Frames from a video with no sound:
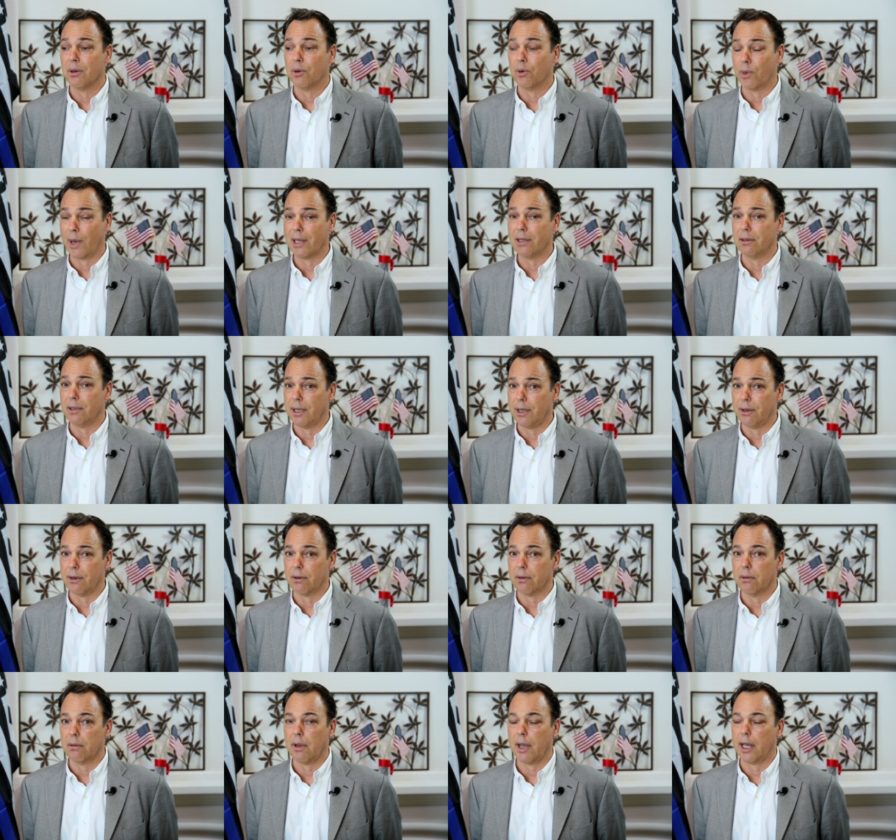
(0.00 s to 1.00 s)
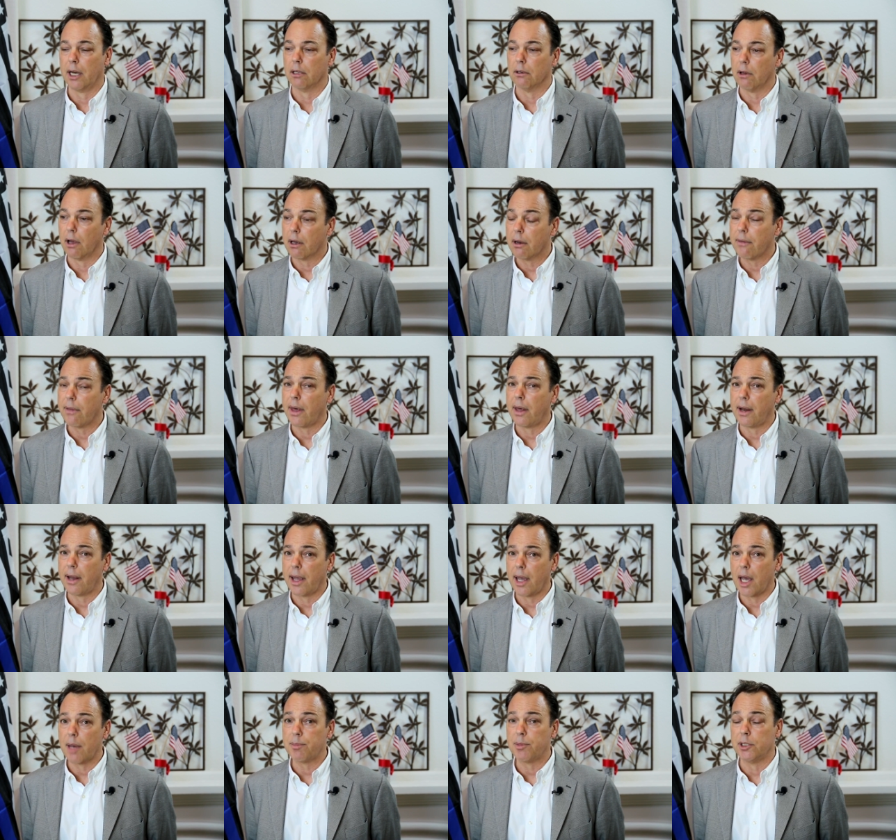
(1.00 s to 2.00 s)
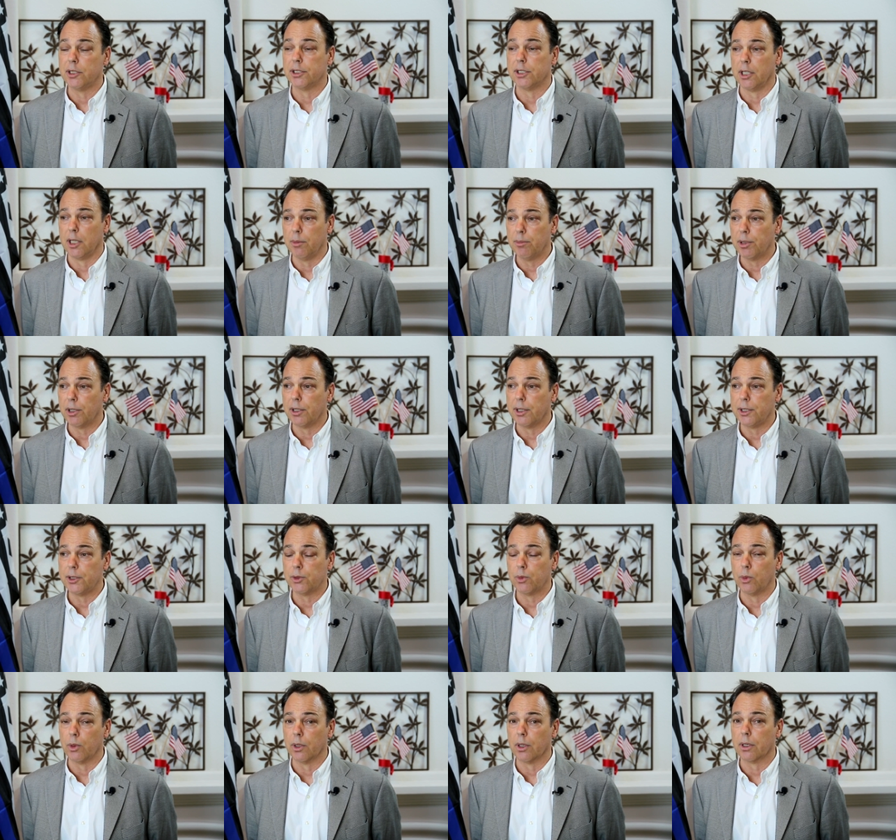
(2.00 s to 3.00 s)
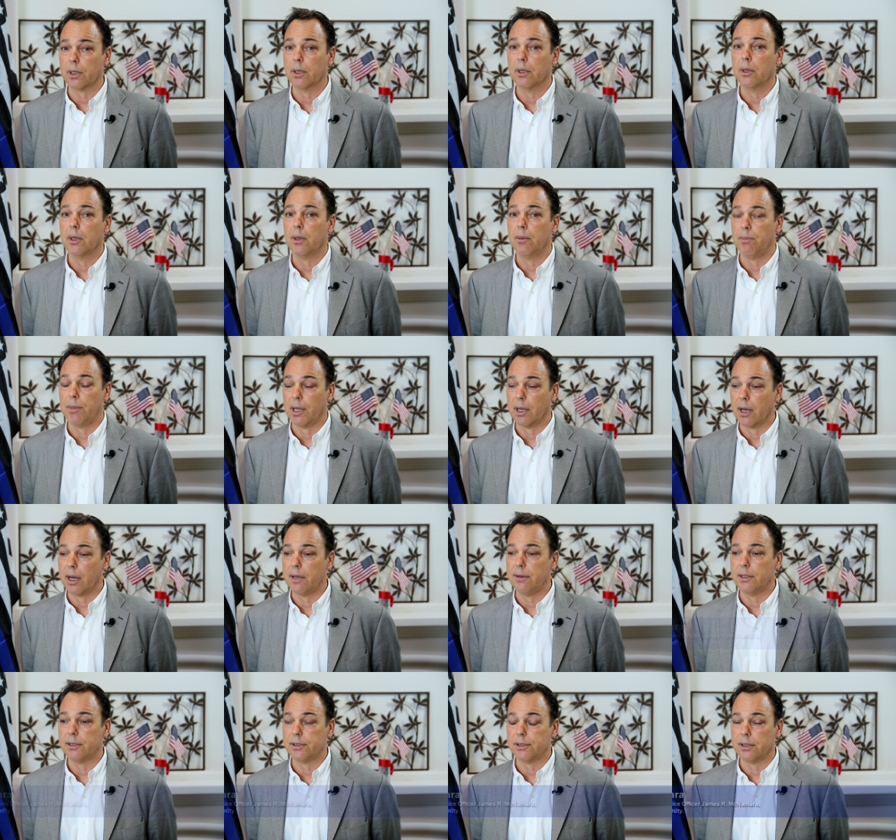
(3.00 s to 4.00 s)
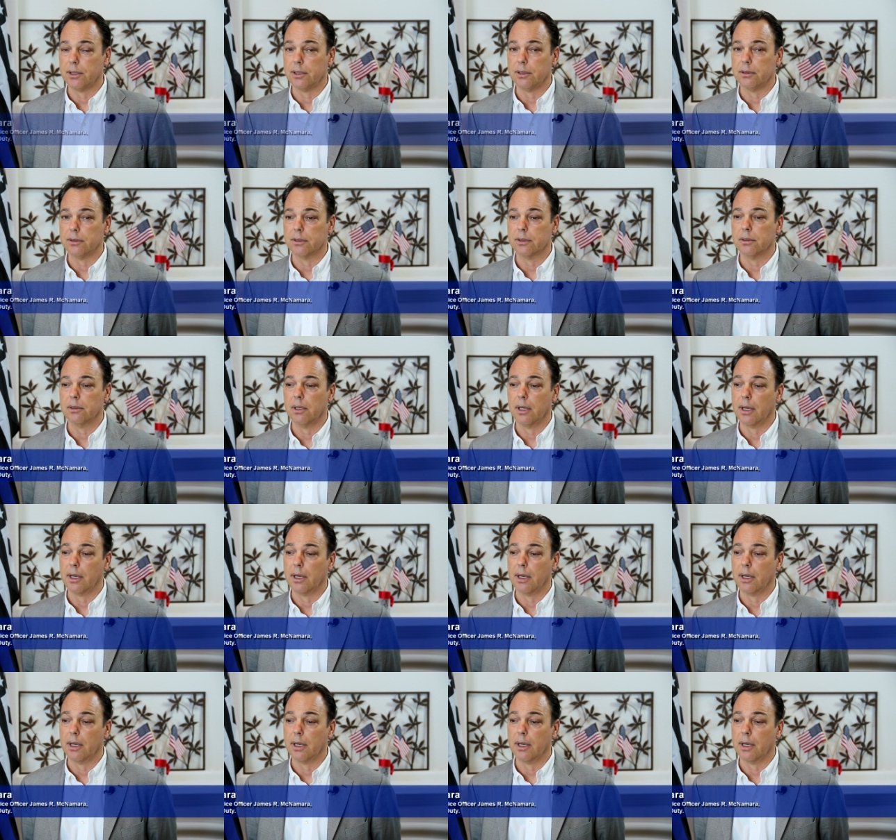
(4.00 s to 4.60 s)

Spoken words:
great leader. And a lot of that happens in police work behind the scenes.